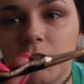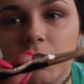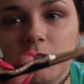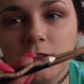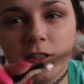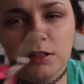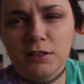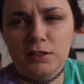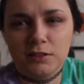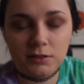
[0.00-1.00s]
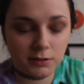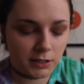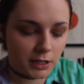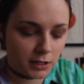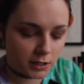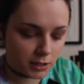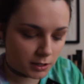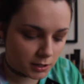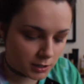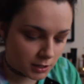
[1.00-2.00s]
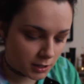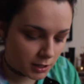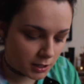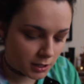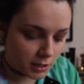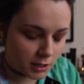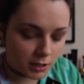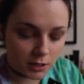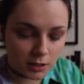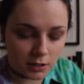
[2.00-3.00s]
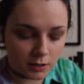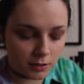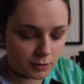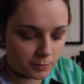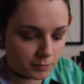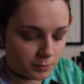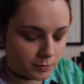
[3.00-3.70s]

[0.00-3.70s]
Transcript: set is like a snake. Um,